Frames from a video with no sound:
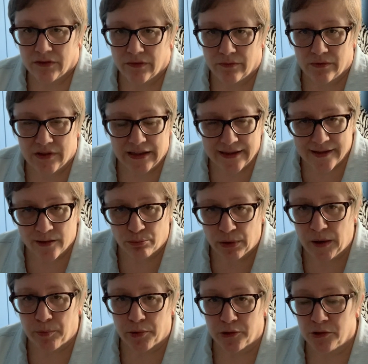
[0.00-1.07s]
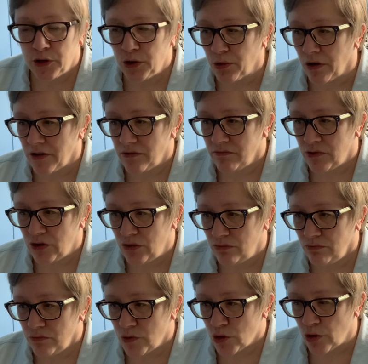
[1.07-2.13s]
decent people who are
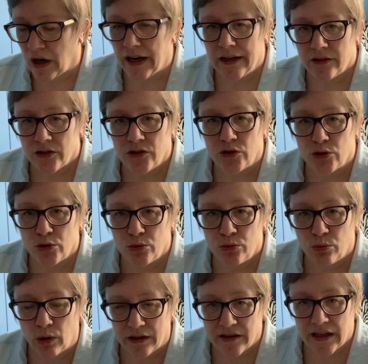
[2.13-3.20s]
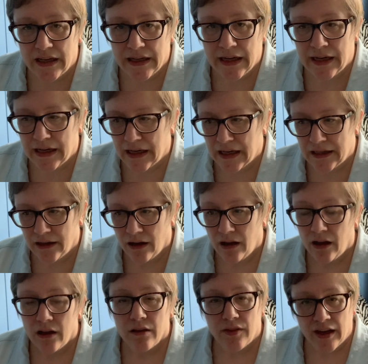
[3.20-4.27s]
trying to do what they can.
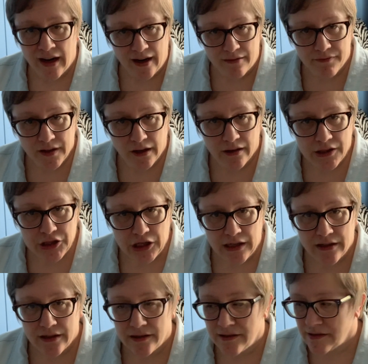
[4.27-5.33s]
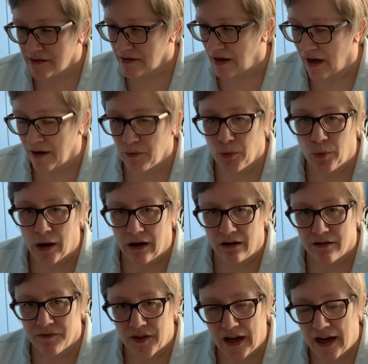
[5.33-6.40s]
They have their agendas, I'm aware
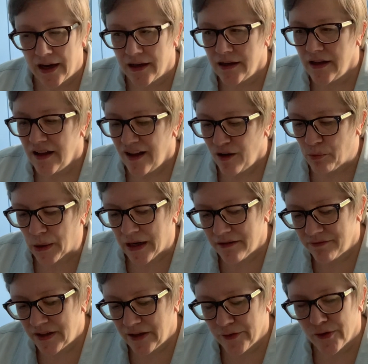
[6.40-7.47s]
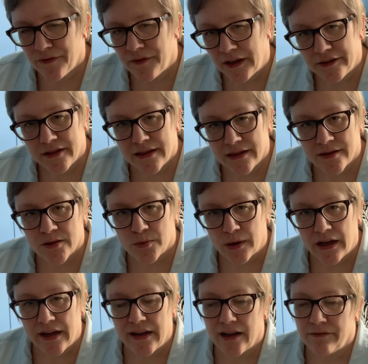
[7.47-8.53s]
of that, but I've never felt this
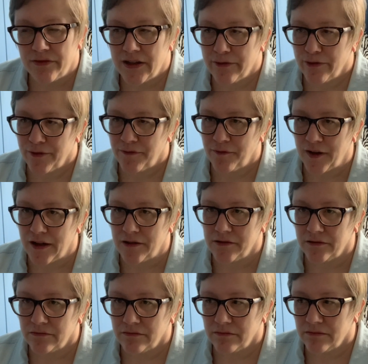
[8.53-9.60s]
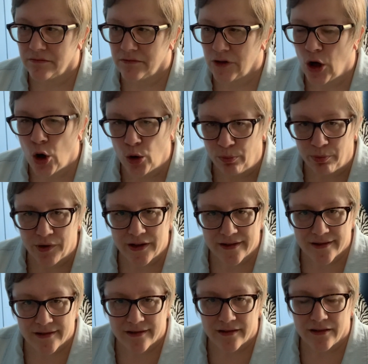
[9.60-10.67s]
way. I've never felt
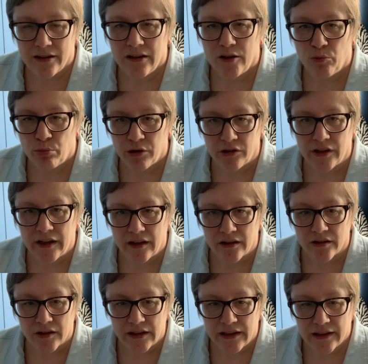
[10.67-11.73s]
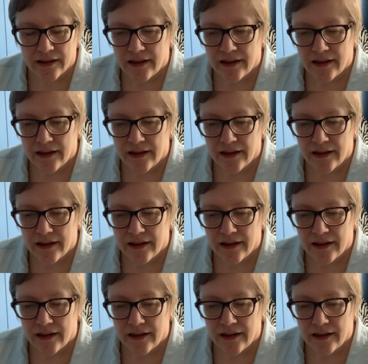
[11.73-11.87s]
hopeless politically.